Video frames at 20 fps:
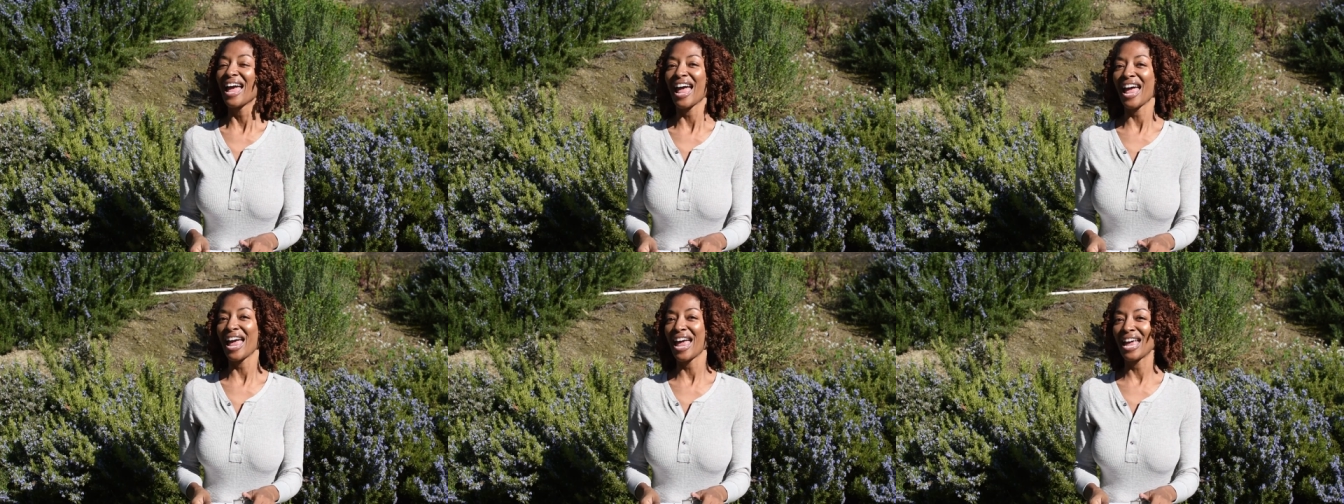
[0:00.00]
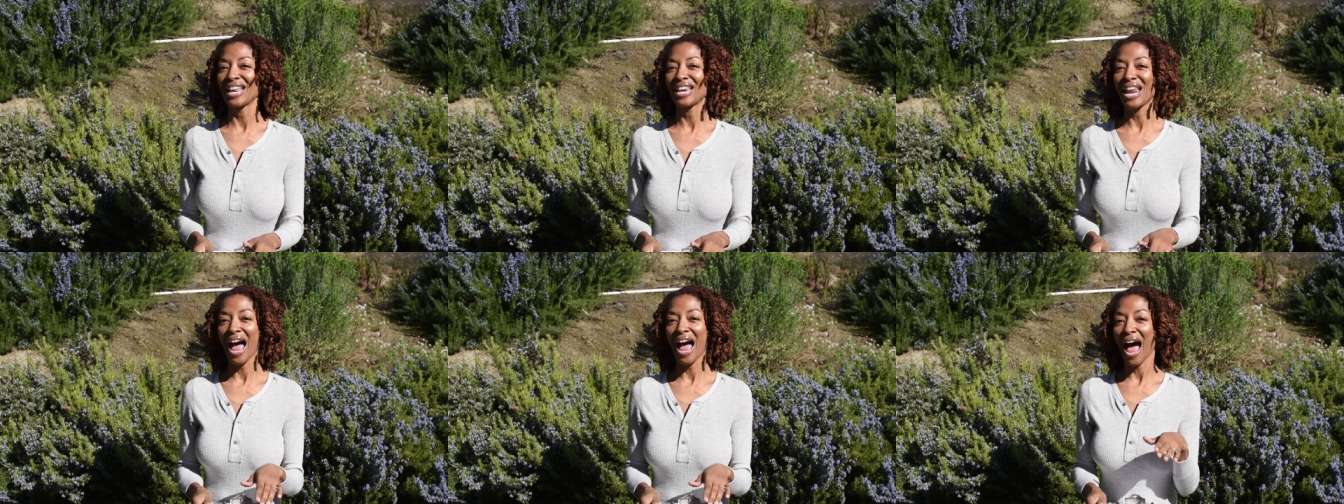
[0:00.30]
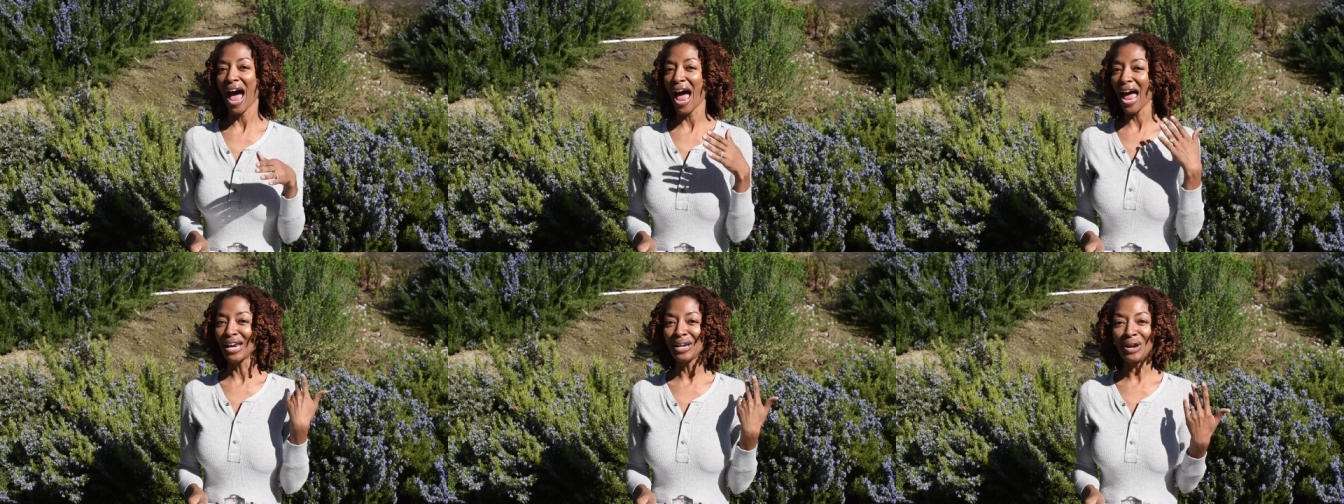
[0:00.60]
and
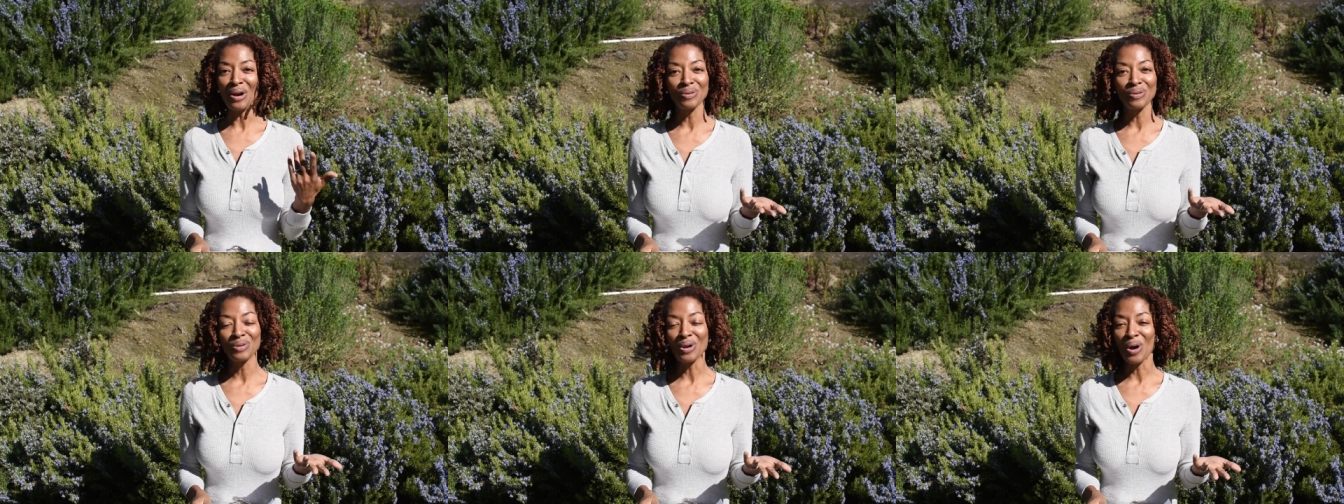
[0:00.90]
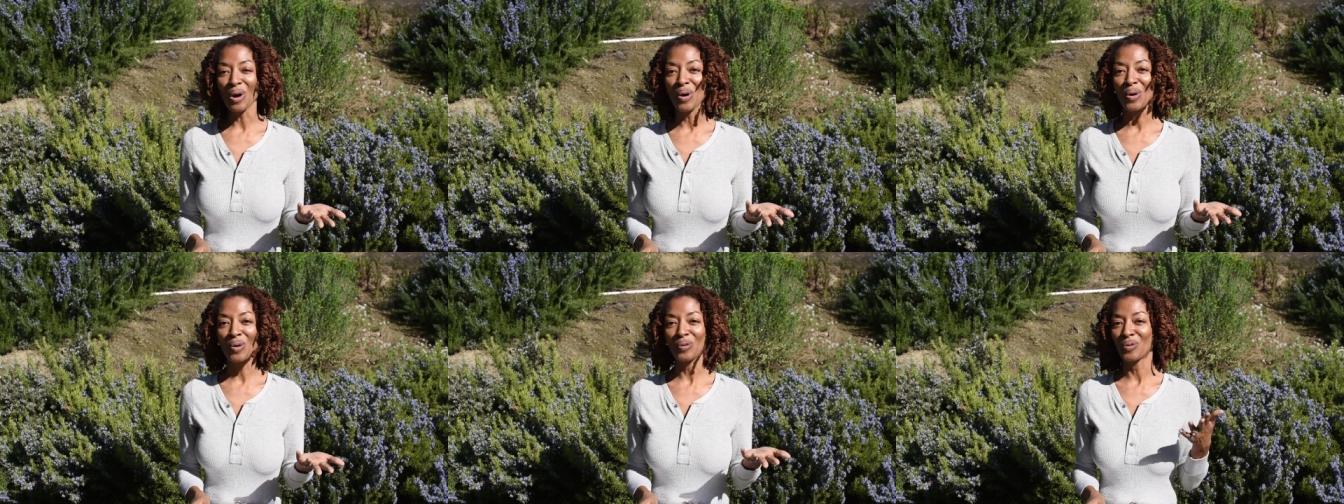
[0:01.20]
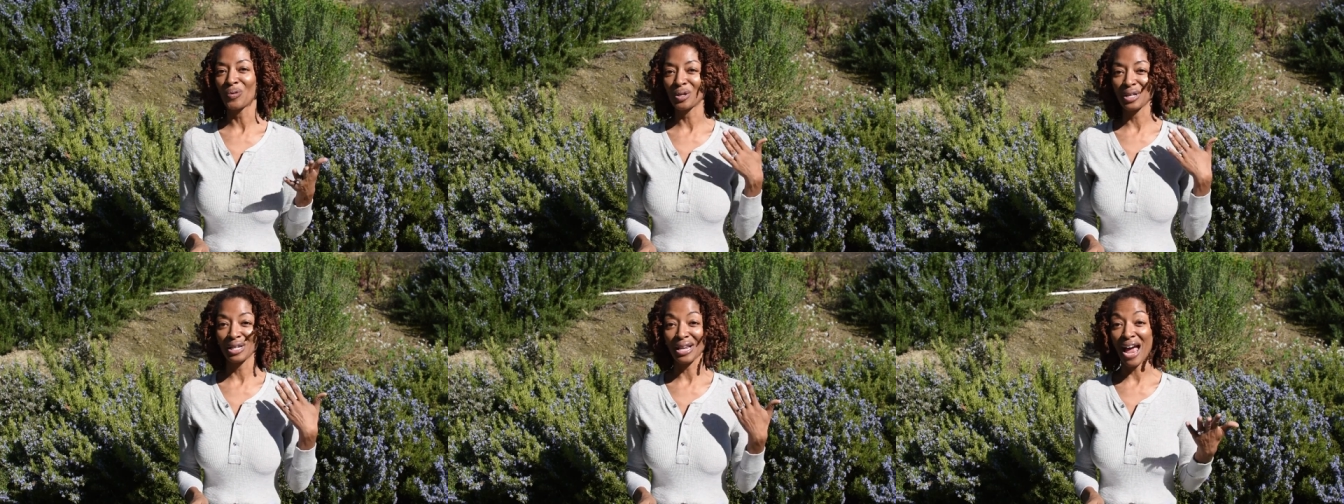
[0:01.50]
I don't know
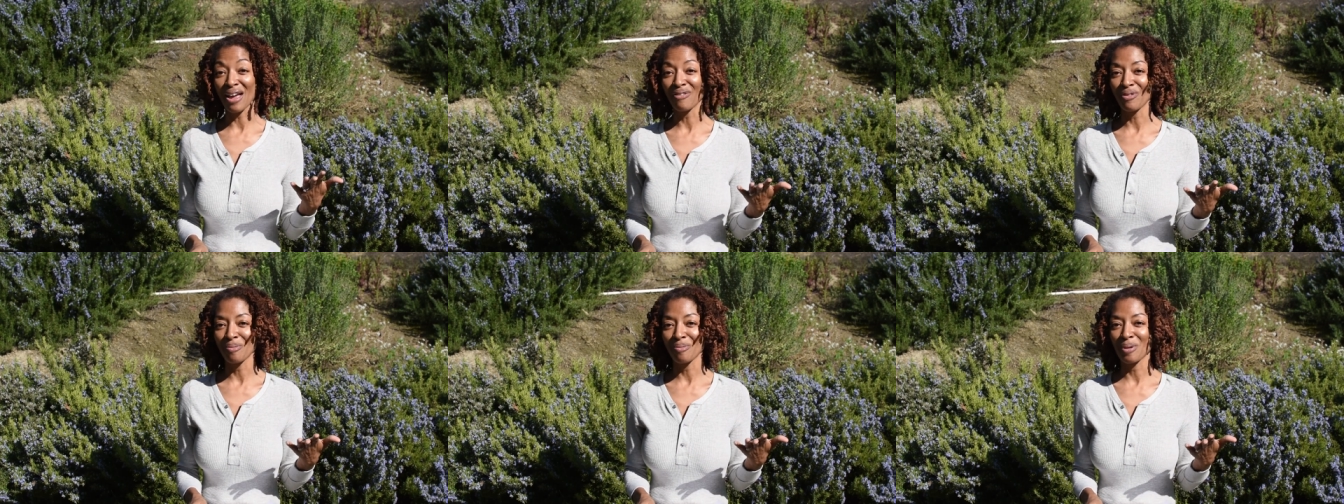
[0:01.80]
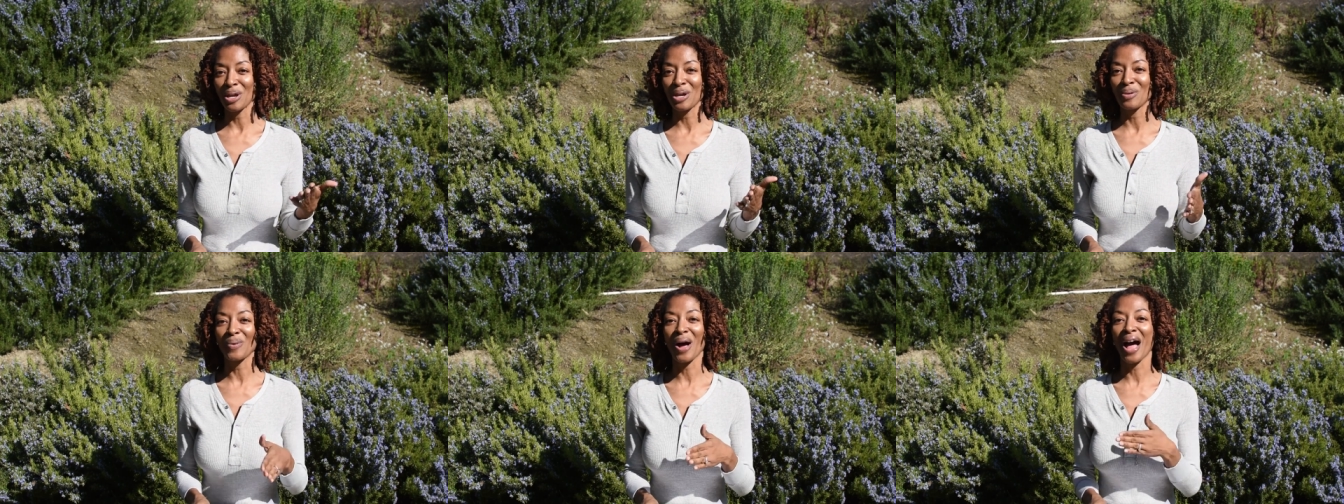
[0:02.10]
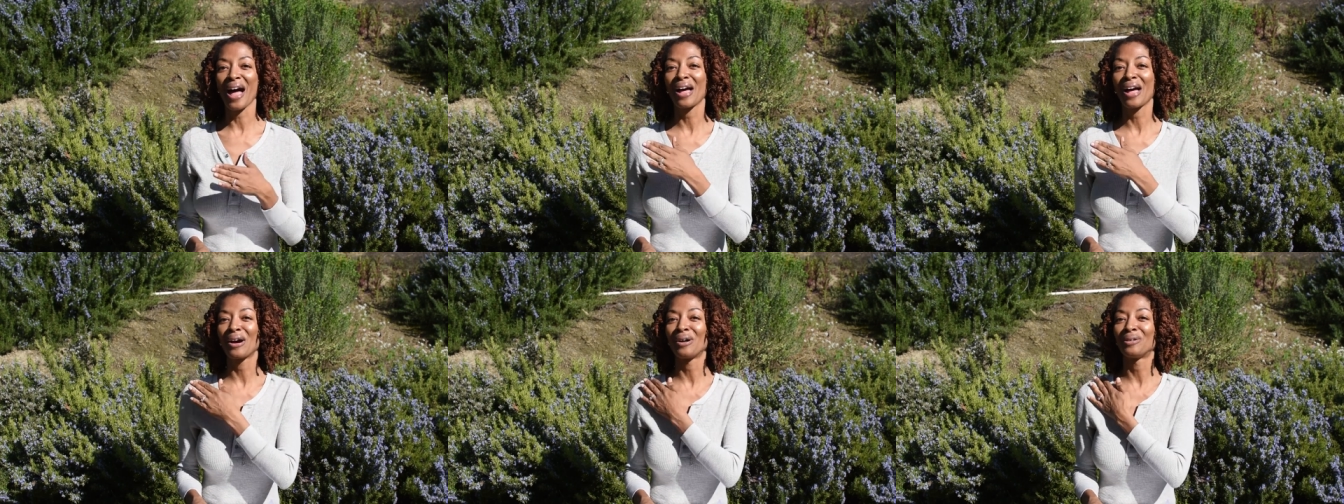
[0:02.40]
for the life of me
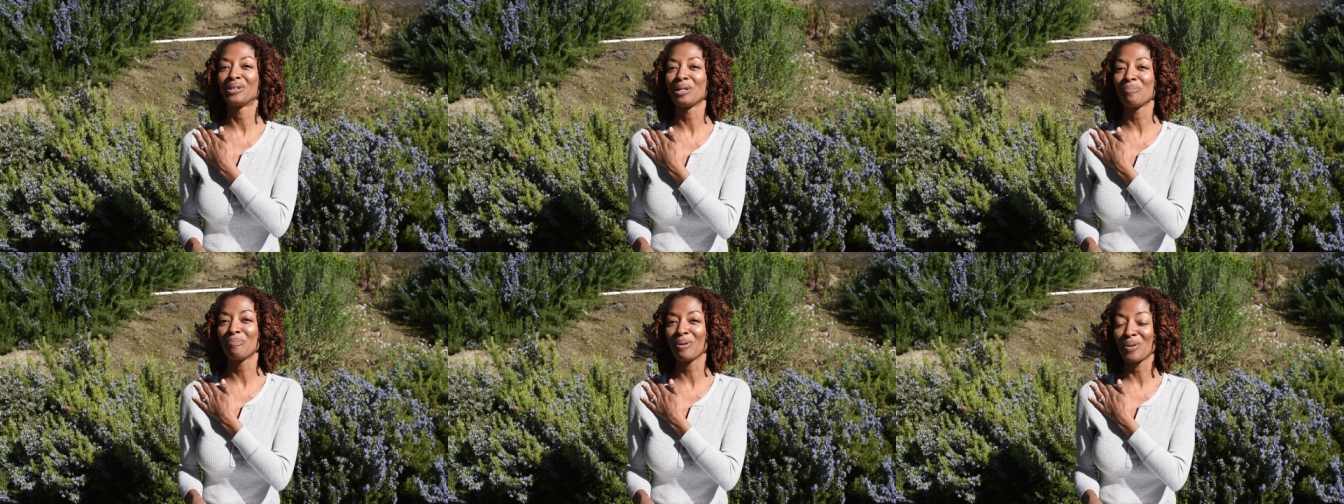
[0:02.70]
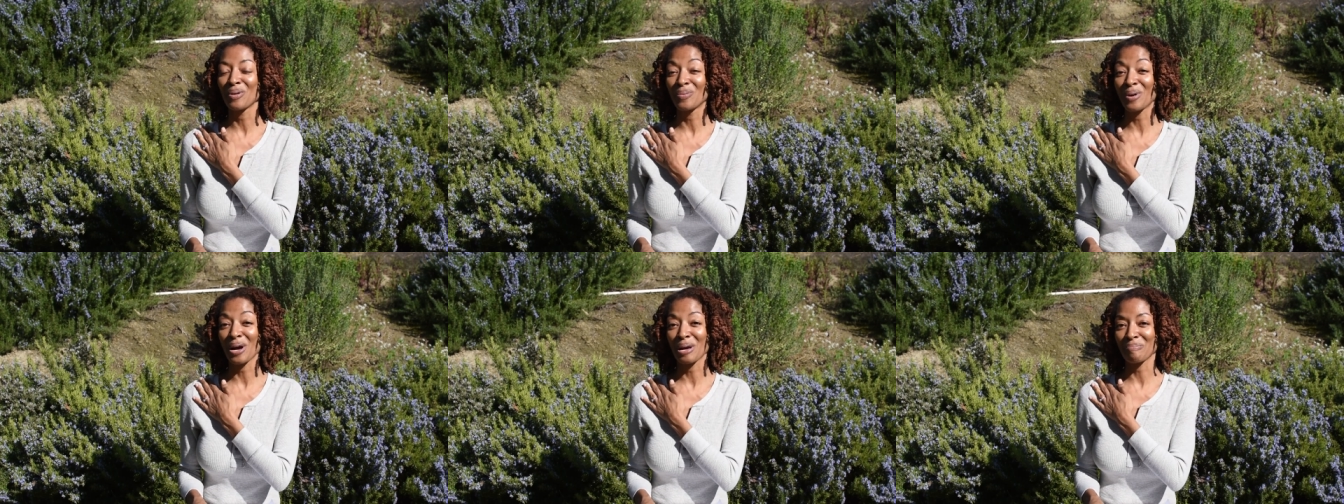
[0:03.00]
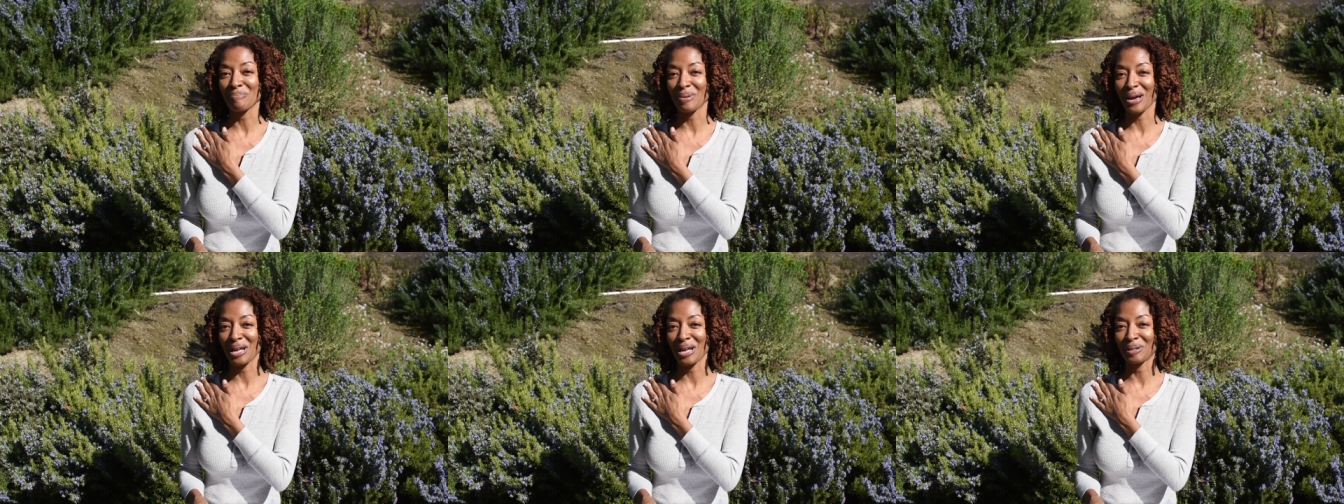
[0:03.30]
why I only put
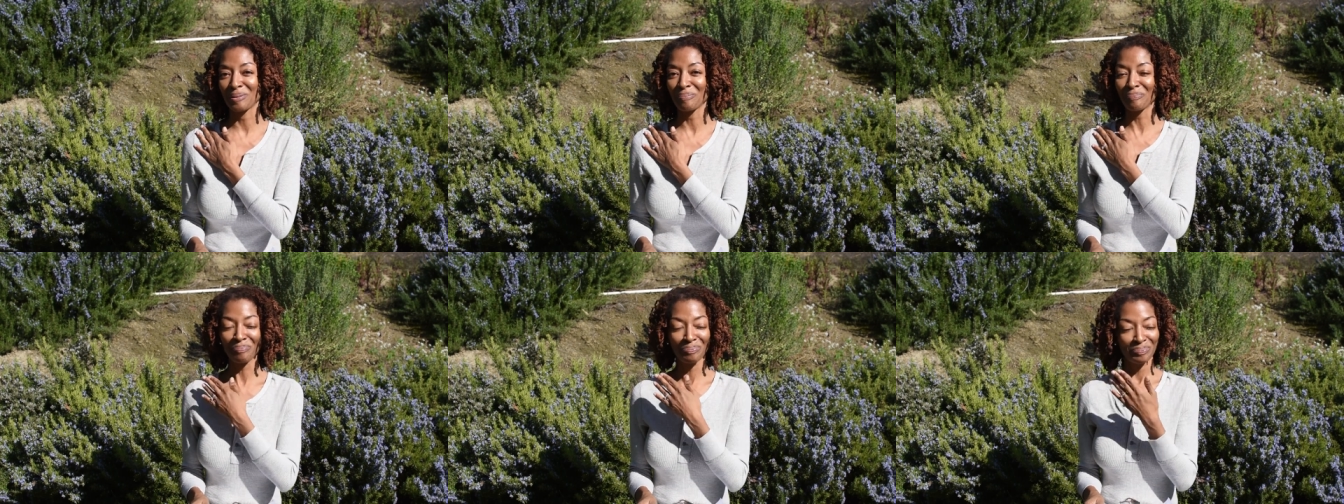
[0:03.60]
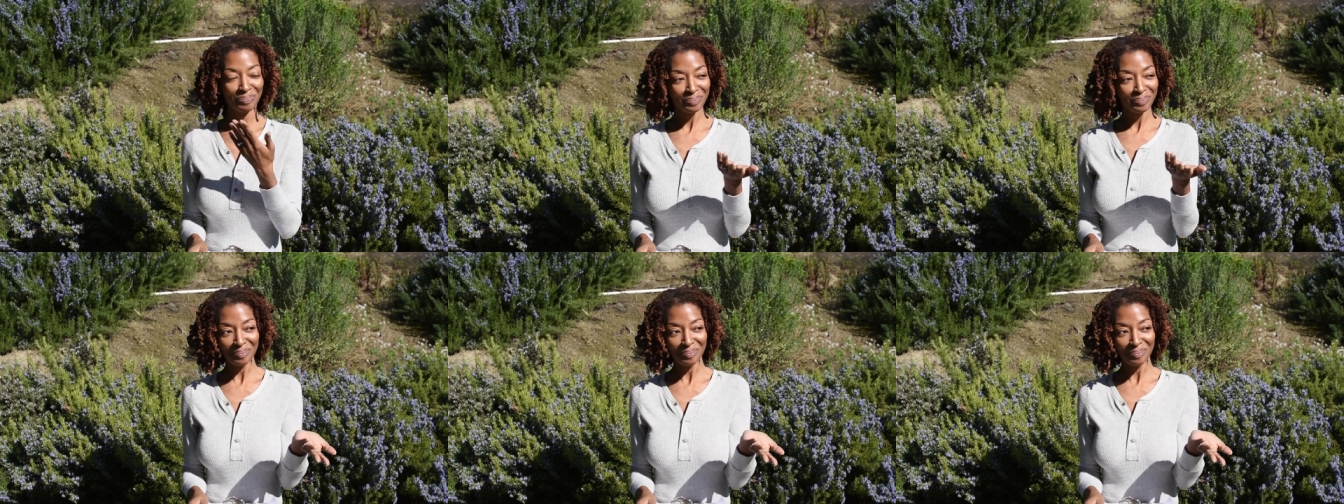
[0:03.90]
one button